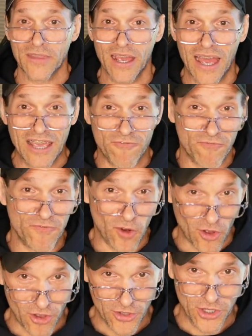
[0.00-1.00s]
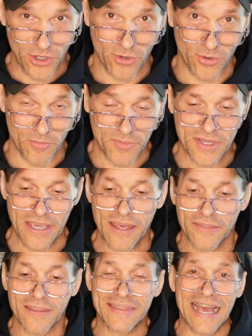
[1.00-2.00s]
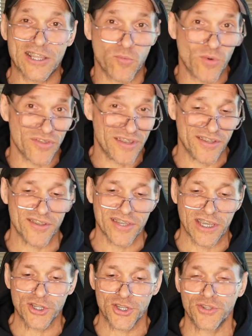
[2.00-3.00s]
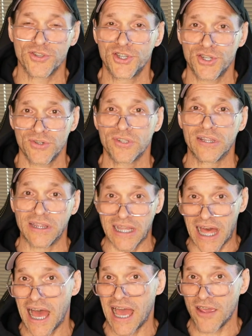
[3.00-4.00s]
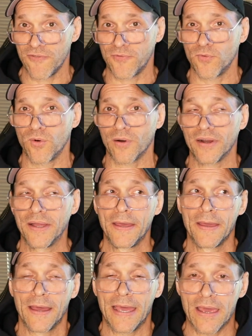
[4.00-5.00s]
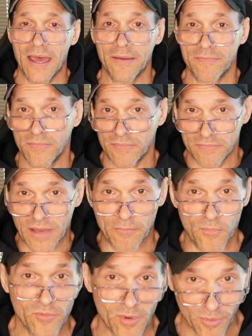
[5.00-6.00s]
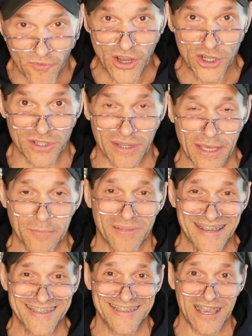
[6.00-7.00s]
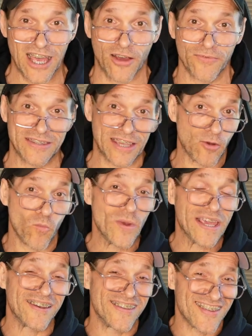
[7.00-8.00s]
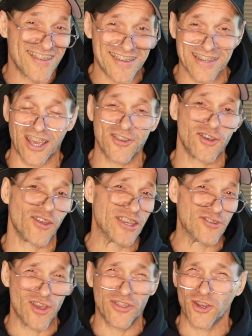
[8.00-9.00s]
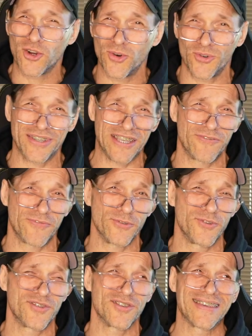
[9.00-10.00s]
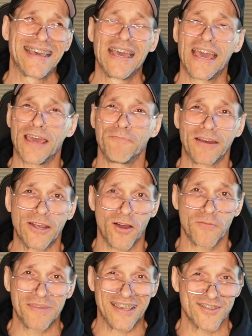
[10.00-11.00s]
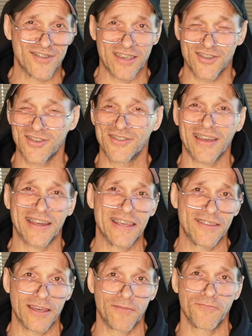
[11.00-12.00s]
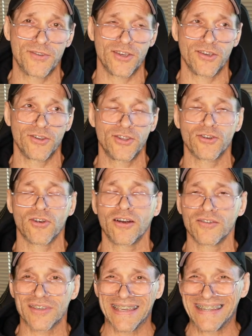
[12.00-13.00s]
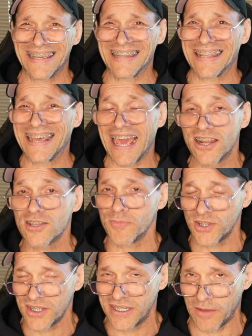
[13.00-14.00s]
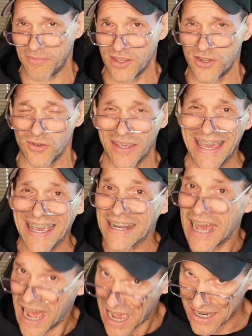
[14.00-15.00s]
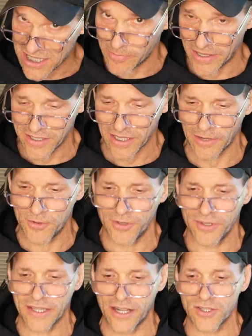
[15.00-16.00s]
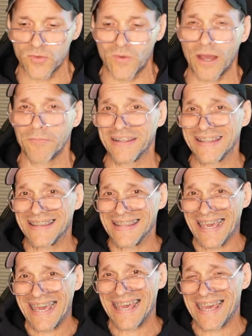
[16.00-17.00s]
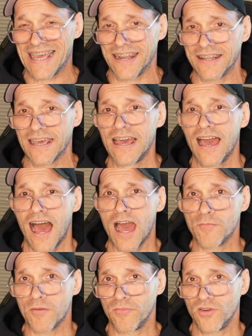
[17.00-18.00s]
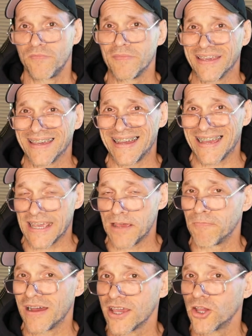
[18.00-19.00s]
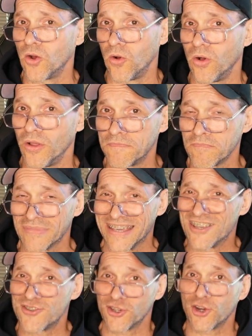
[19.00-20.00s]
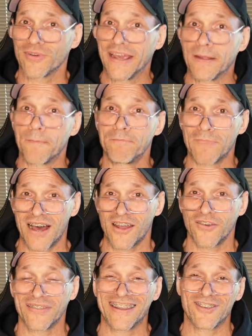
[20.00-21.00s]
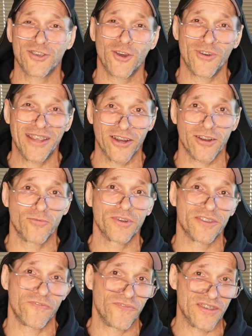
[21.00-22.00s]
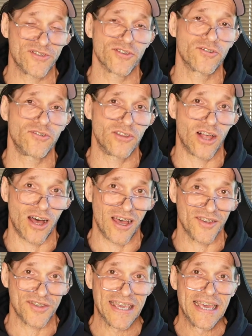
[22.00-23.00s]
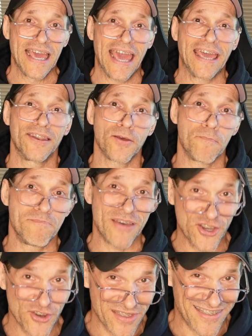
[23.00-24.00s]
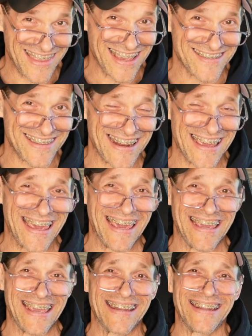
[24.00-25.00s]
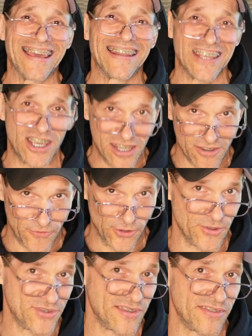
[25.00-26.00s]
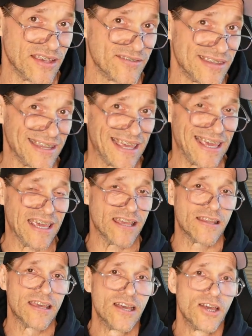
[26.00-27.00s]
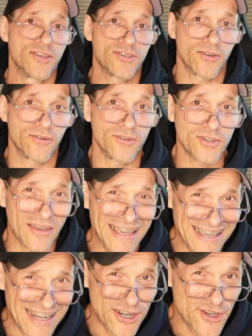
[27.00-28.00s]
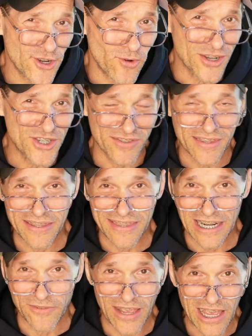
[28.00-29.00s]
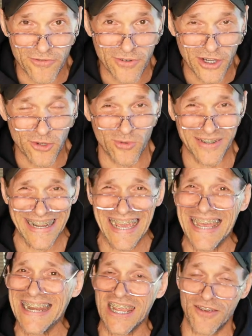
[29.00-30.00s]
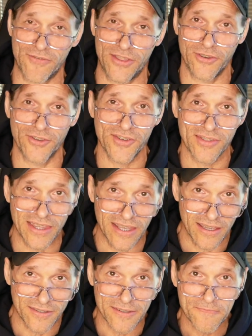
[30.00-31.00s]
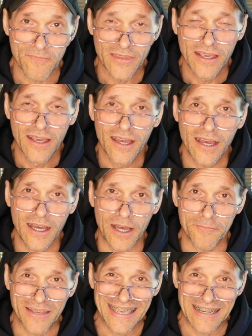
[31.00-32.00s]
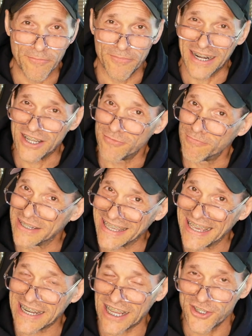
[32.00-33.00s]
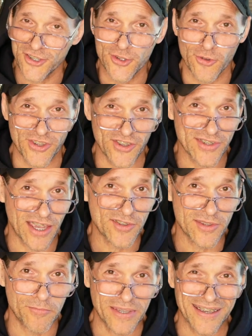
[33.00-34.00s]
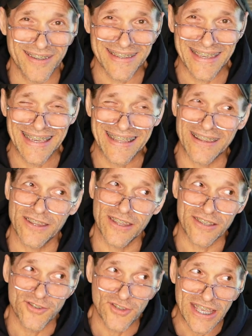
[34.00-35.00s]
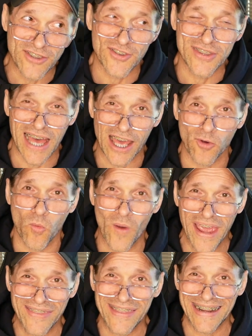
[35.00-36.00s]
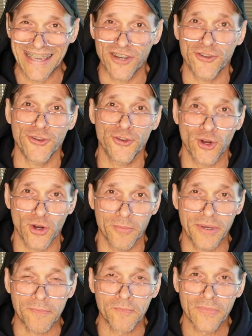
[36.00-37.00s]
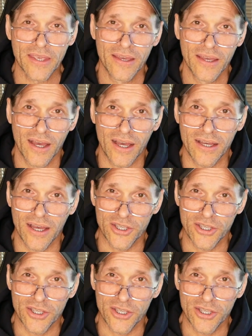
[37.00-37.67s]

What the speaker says: and volumes, then that's where the discussion should lie for a movement professional like myself. It's like, we can discuss all these other cool influences, and by all means, study them to your heart's content, gain as much depth as you can. I spend time doing that as well, but in the end, I'm a movement guy, and my goal is to create a model that is coherent with the physical laws and to measure the things that I can and influence the things that I can. So Ed, I don't want you to think that I've ever ignored any of those things, but again I just don't discuss them, because again, it's not a way that I can determine a